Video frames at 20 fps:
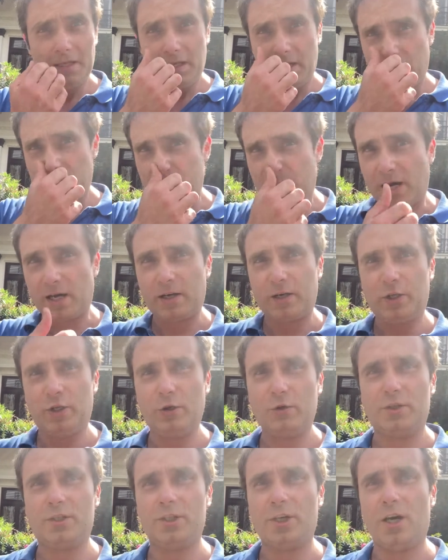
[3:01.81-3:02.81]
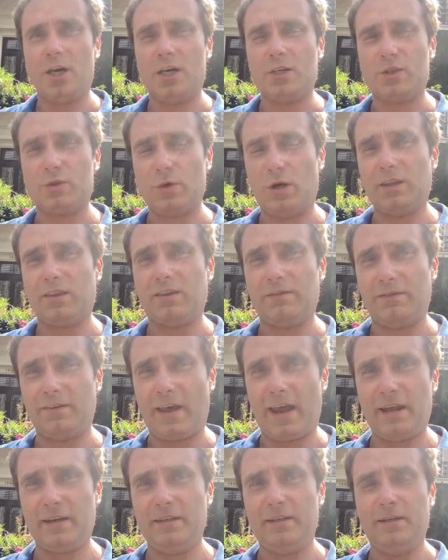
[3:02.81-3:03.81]
he bought a huge swath of
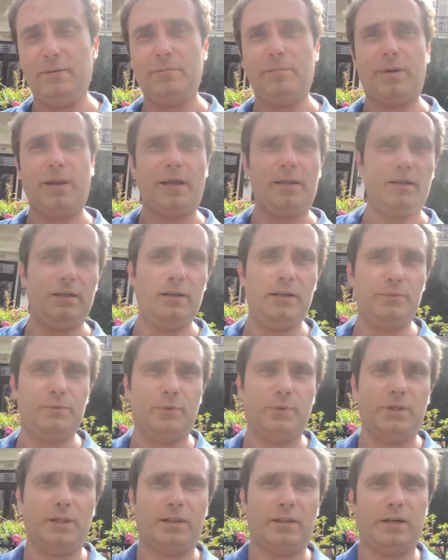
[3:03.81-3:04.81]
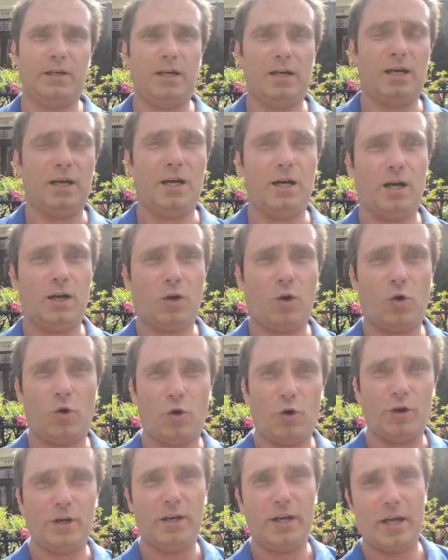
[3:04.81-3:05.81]
land, planted it with
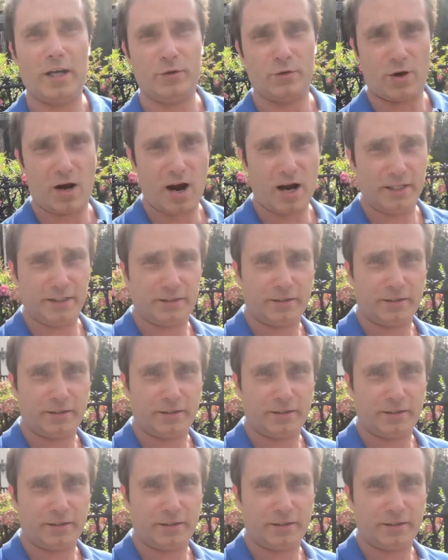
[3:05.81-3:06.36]
corn and rye.